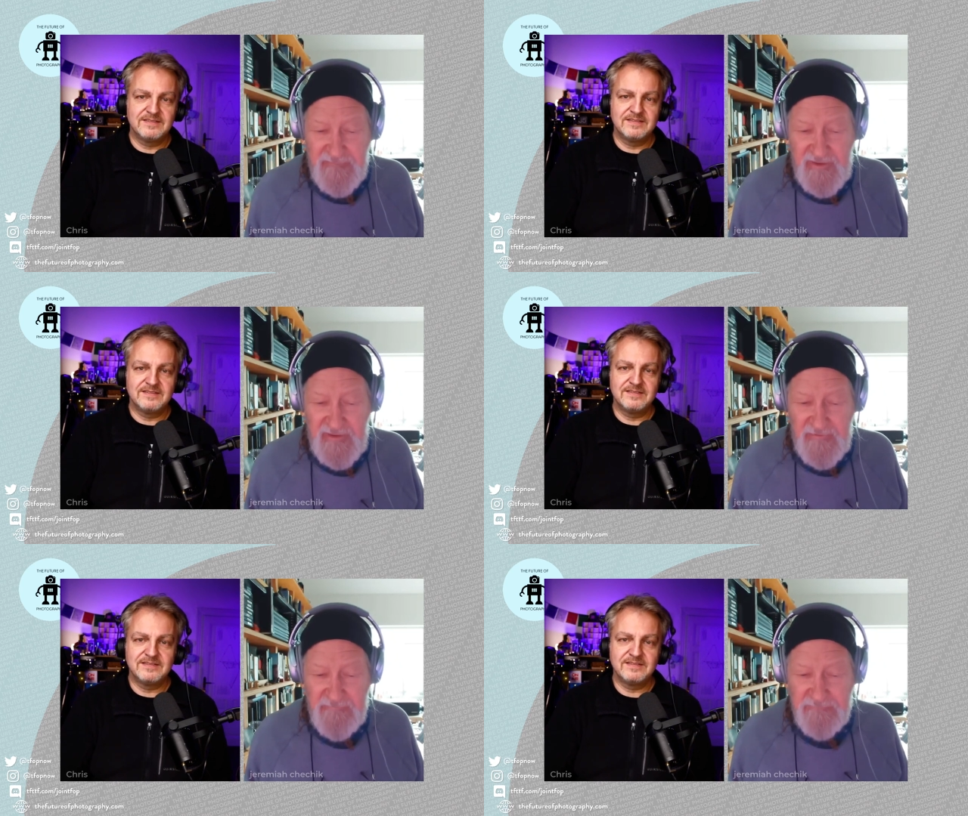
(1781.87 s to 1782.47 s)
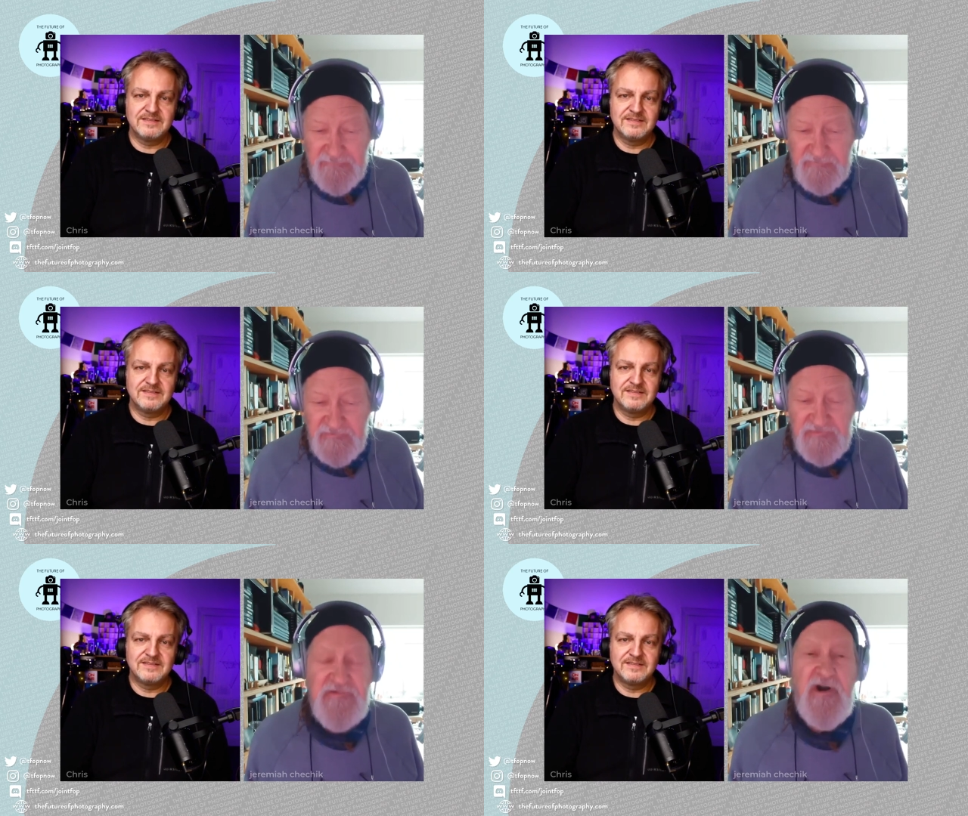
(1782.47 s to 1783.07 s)
Speaker 1: that
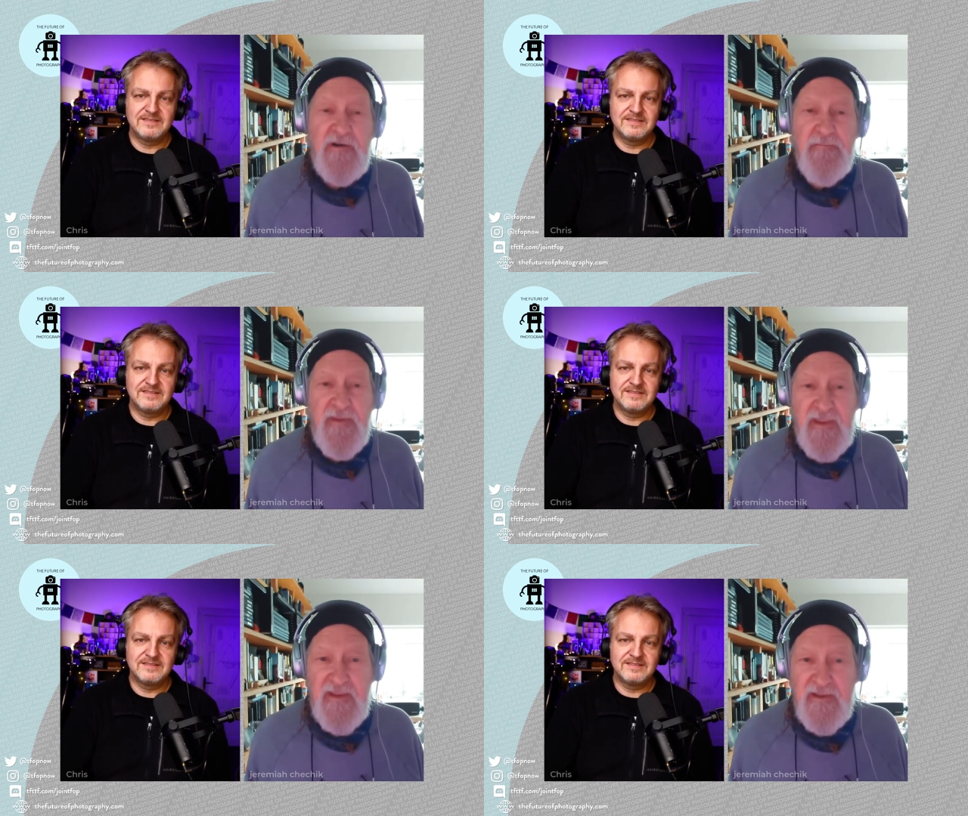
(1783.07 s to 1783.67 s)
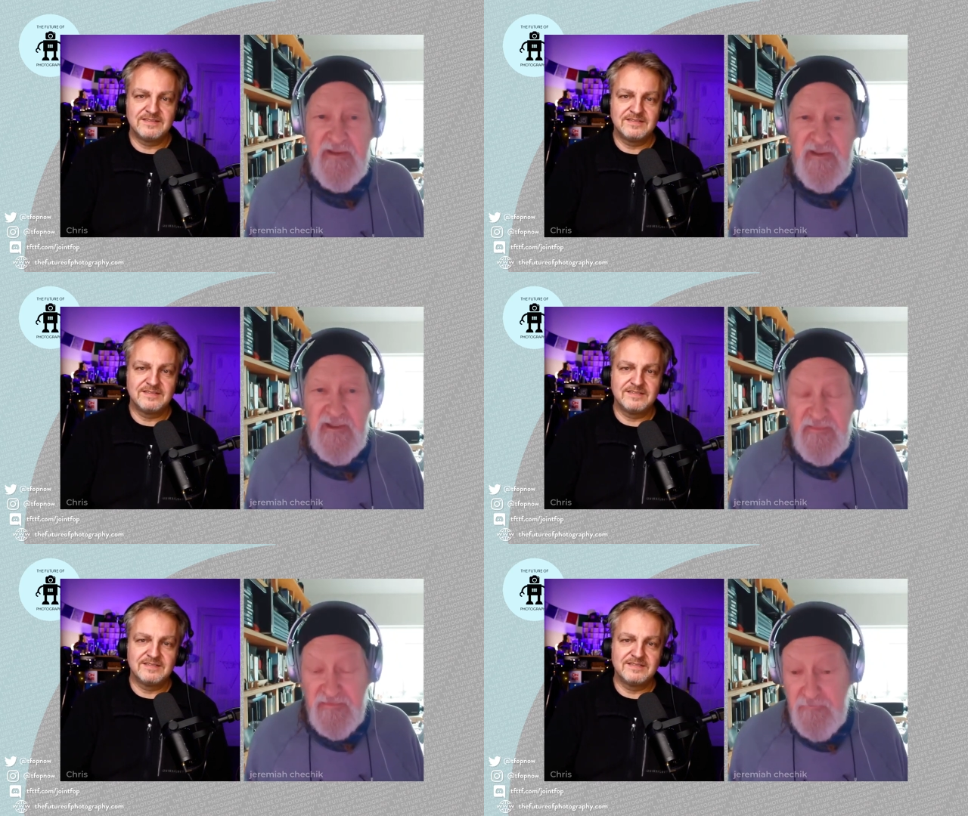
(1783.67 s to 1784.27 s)
struck me
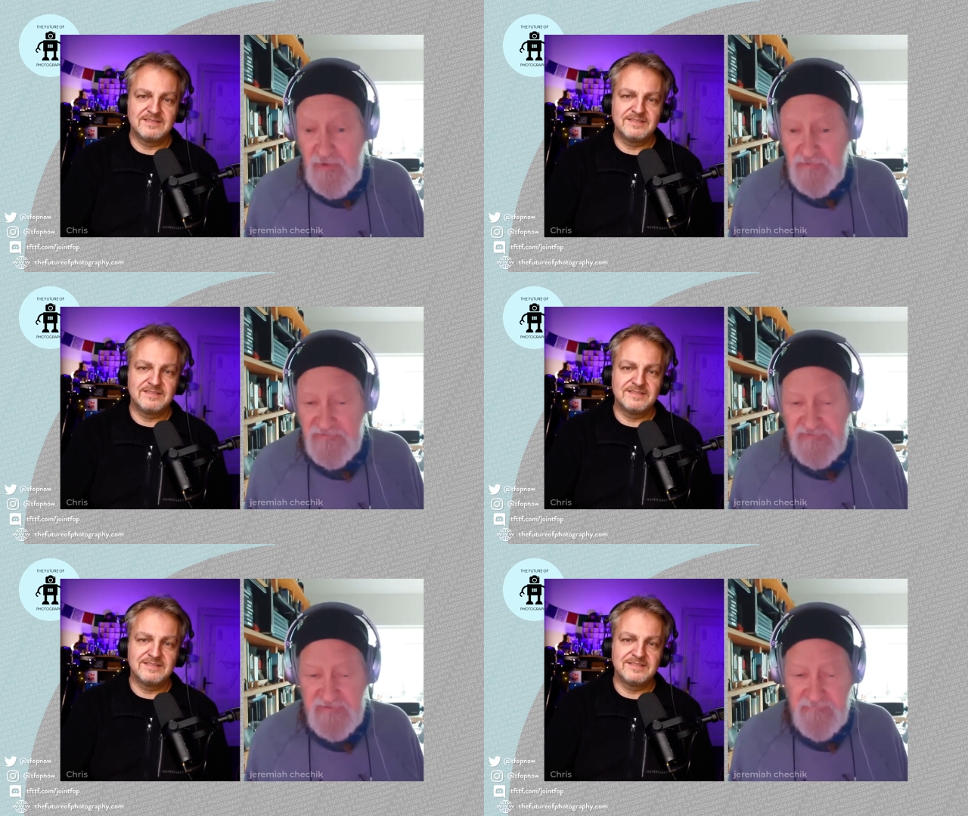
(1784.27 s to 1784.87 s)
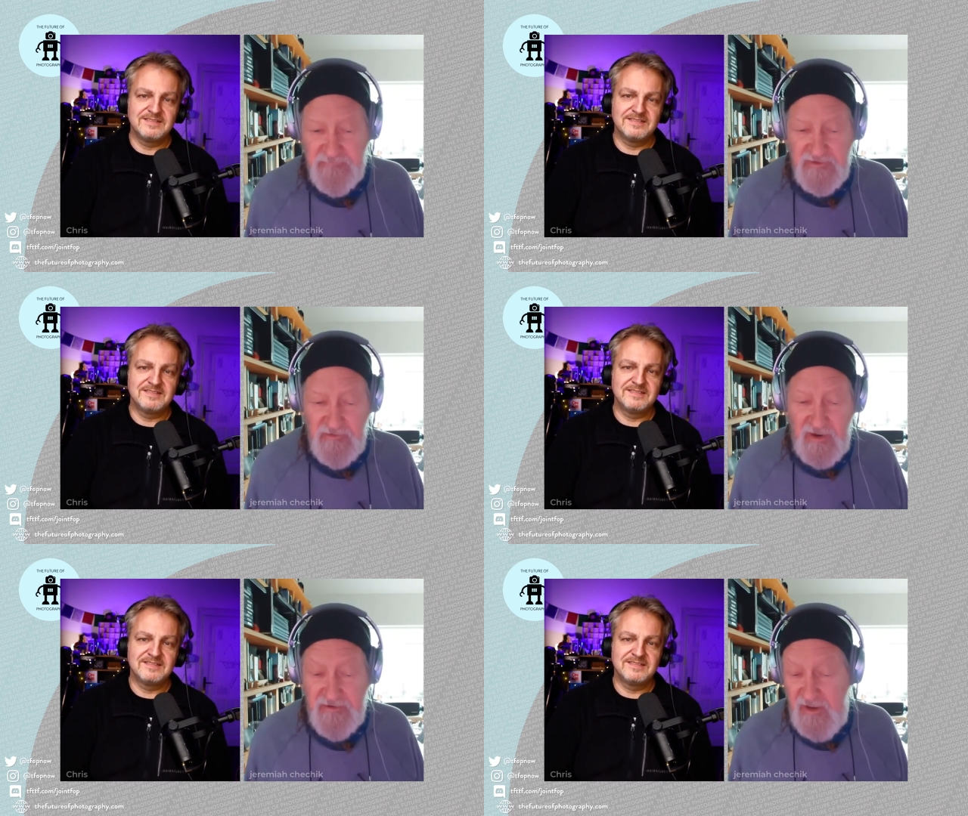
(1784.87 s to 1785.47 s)
uh, the most. Um, you
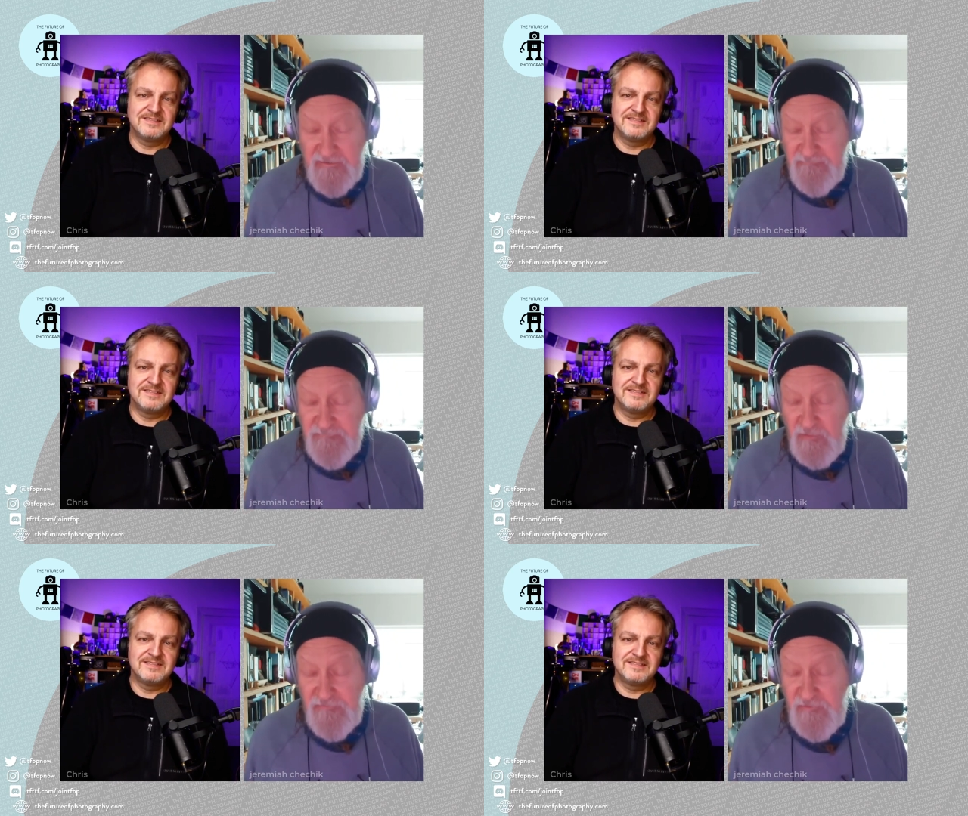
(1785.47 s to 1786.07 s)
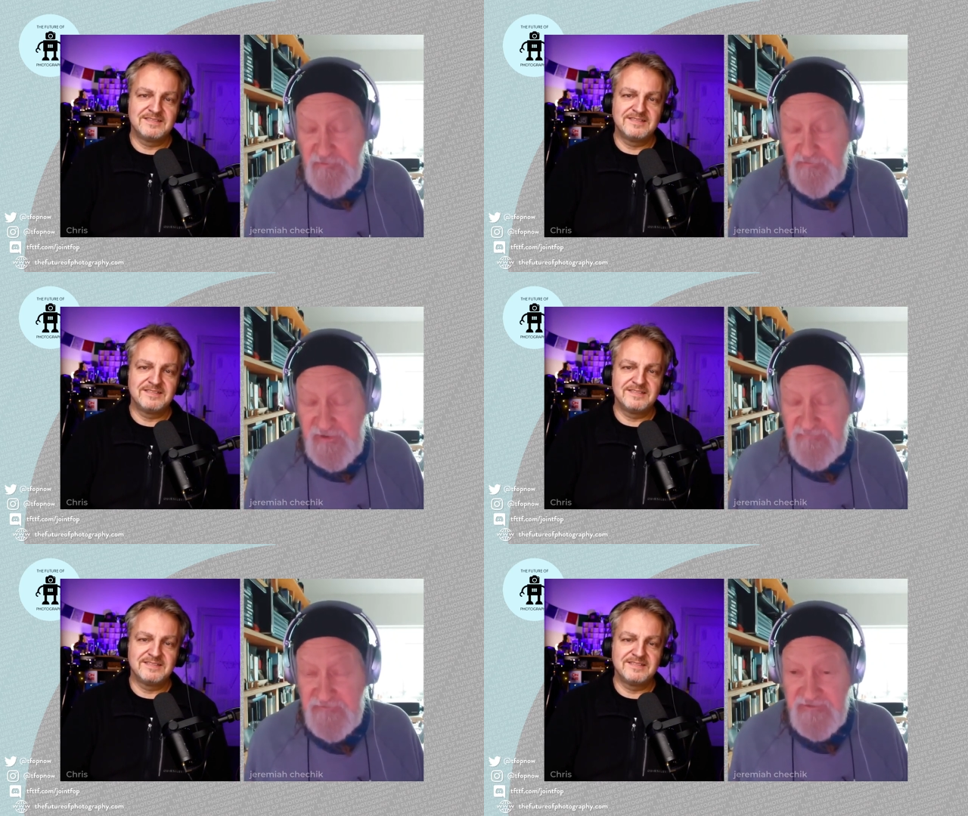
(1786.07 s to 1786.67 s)
know, I, I no
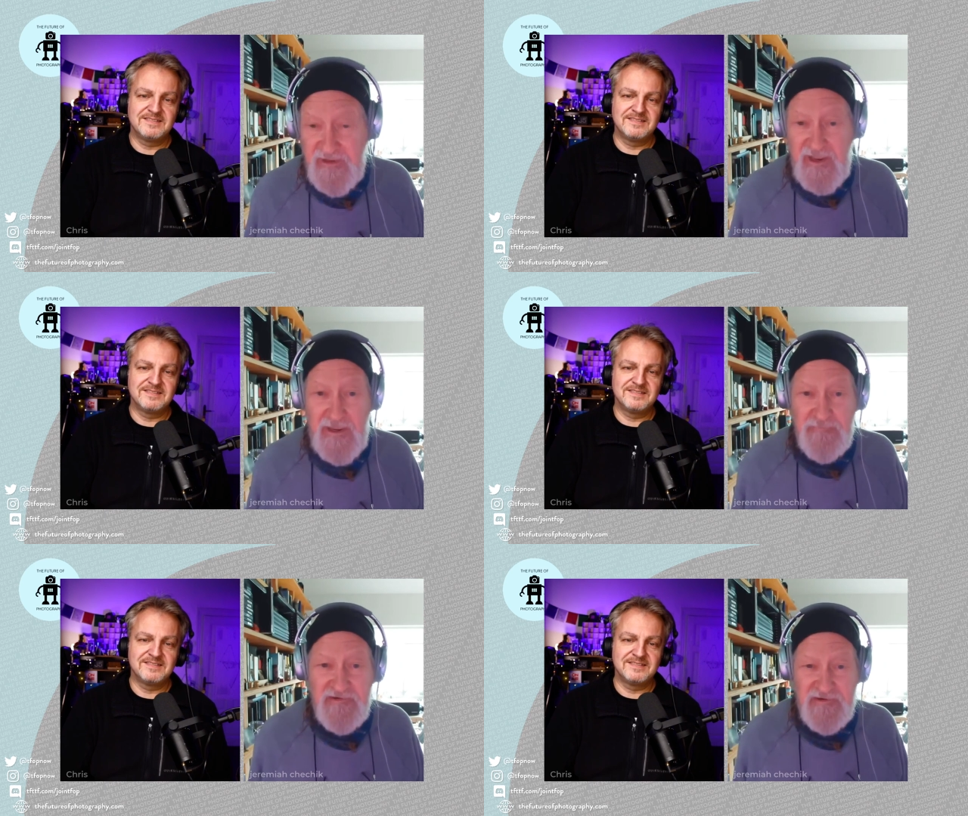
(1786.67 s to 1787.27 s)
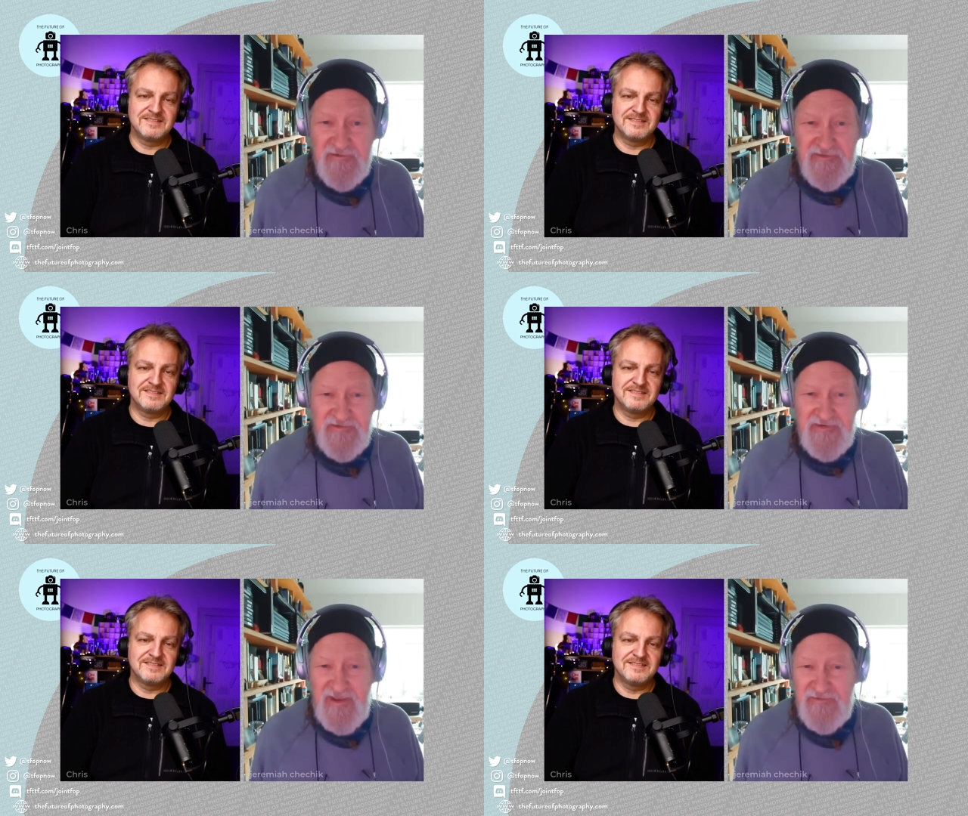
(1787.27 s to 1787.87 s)
photograph can capture the
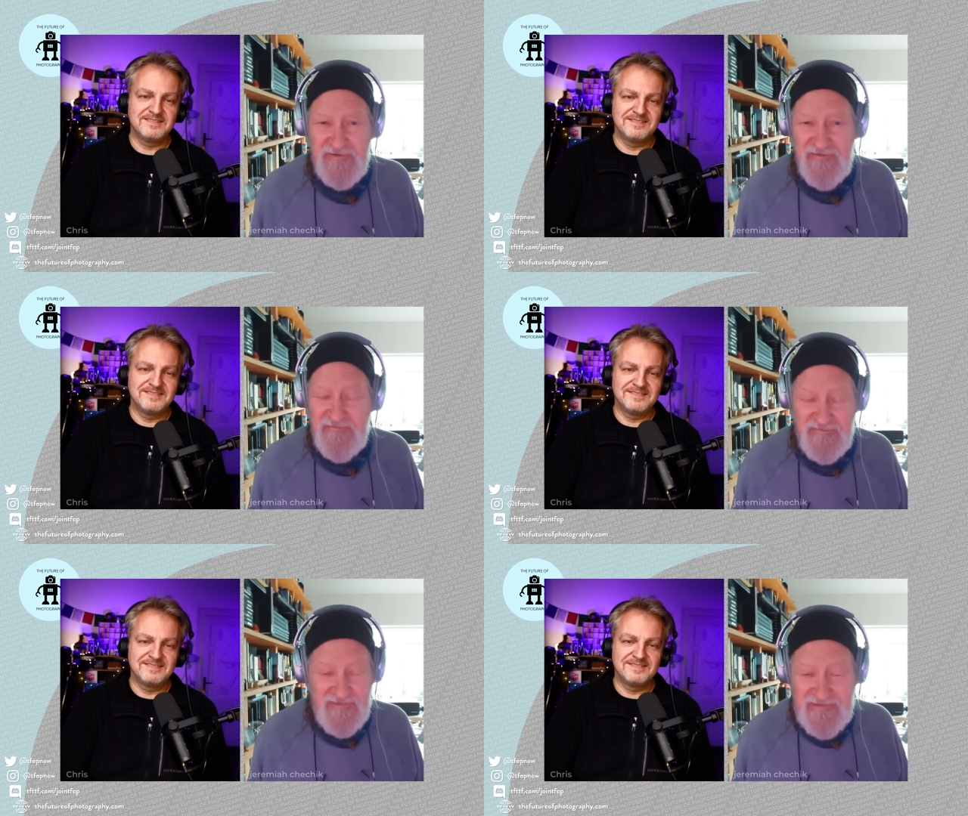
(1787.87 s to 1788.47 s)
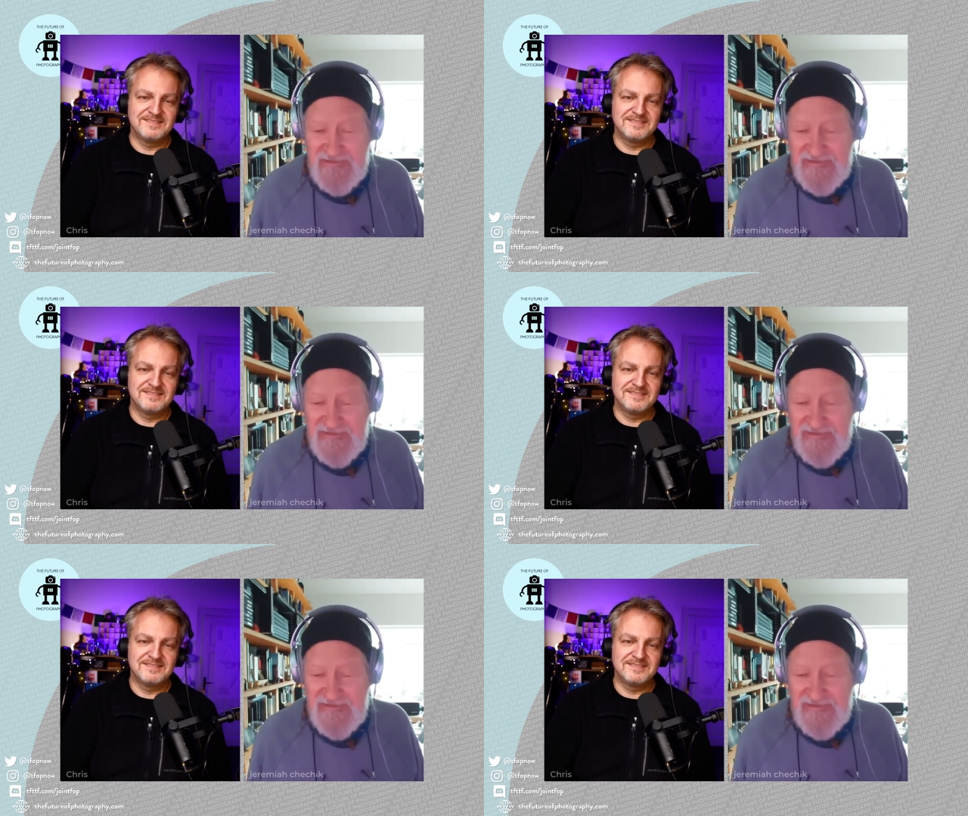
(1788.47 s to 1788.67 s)
sound of,